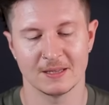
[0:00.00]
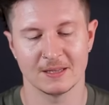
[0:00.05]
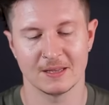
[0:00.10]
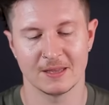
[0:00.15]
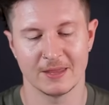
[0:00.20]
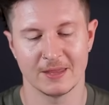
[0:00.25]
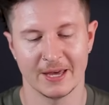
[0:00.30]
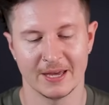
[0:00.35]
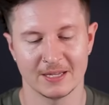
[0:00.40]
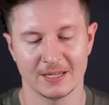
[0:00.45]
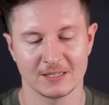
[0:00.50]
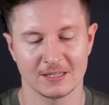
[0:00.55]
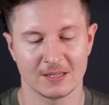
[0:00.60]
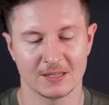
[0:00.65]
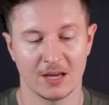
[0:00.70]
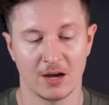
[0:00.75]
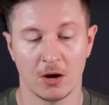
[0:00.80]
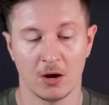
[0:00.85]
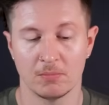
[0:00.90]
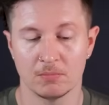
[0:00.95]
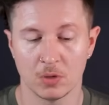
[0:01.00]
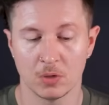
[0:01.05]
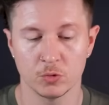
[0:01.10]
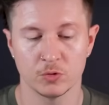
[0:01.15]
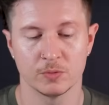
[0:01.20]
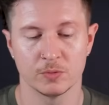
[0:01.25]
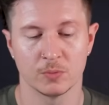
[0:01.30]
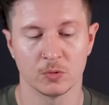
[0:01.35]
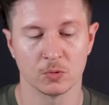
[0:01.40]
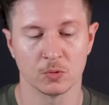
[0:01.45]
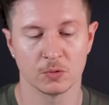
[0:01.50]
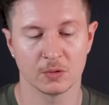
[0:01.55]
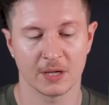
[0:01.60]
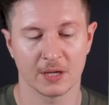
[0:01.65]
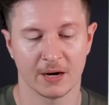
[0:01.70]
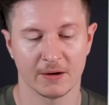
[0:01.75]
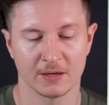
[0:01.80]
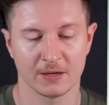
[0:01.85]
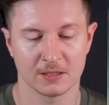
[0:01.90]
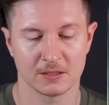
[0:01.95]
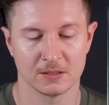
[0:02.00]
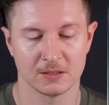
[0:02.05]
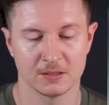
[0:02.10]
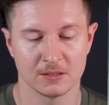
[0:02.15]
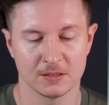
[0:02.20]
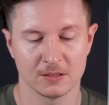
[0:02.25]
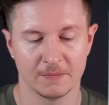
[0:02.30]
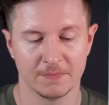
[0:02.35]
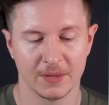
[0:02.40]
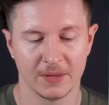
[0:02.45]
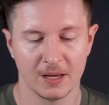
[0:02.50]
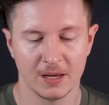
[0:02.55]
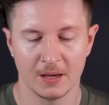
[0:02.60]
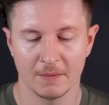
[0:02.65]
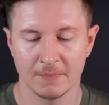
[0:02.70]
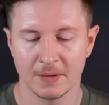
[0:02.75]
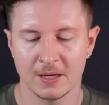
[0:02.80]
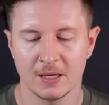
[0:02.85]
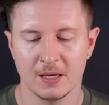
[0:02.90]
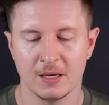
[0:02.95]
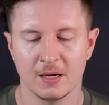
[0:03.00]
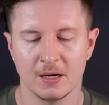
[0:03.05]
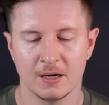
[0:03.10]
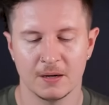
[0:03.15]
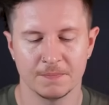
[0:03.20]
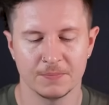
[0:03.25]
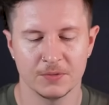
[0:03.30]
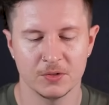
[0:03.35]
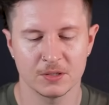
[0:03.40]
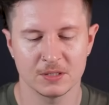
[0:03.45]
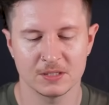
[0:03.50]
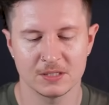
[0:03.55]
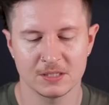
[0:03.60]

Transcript: that there are multiple characters. But here you can